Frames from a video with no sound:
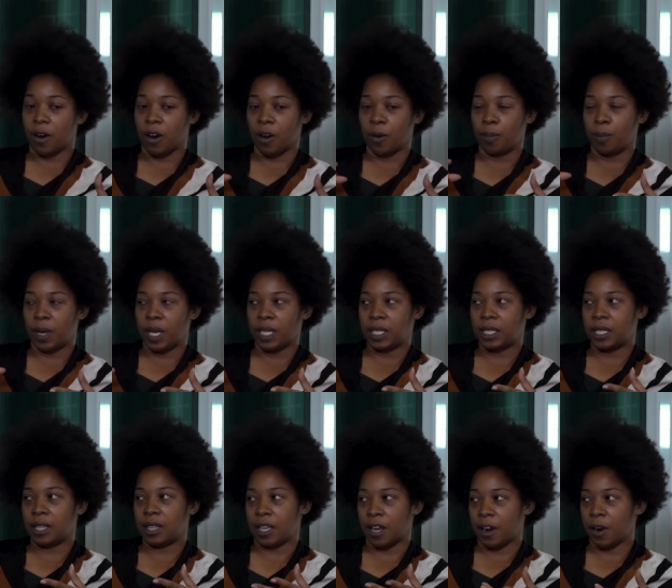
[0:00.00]
art-based
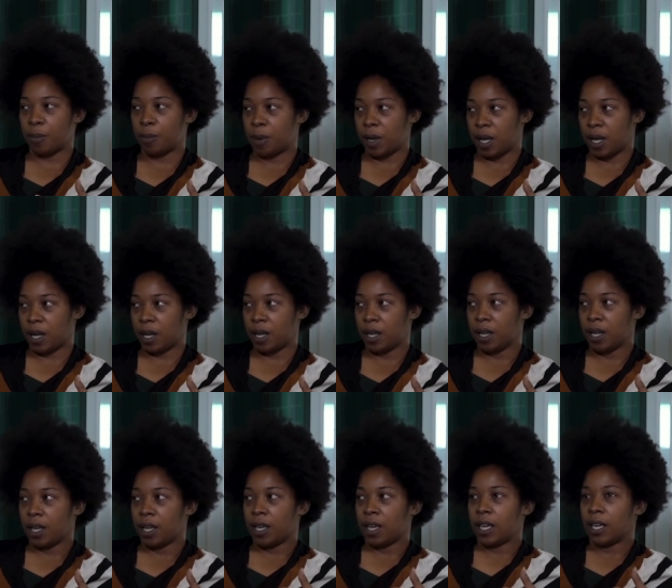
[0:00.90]
therapy
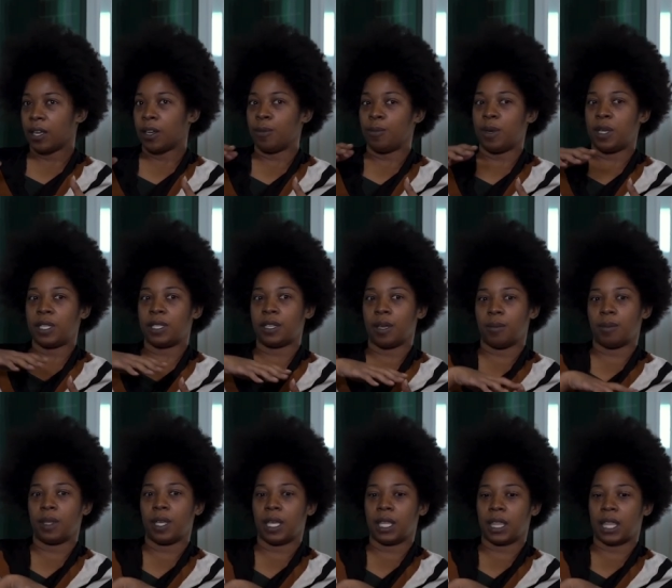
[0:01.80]
could be
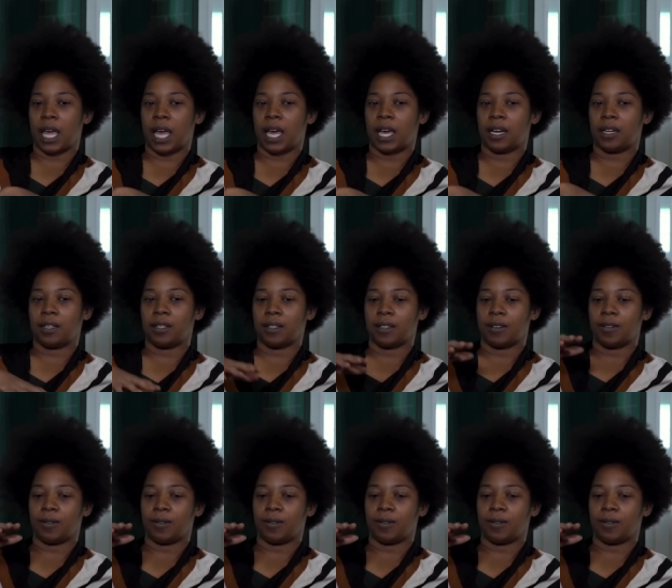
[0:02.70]
something that